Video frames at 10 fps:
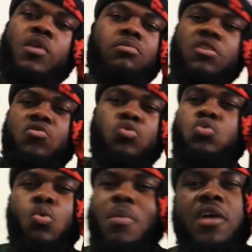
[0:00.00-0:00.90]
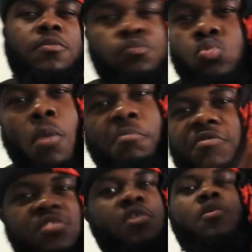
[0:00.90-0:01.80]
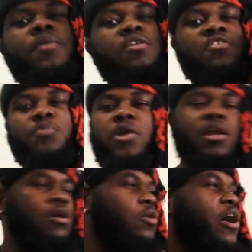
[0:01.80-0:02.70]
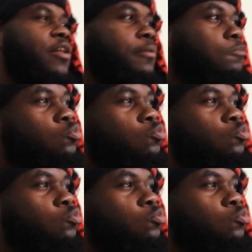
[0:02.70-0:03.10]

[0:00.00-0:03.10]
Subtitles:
This do too bad. I have to send up an next prayer a little while.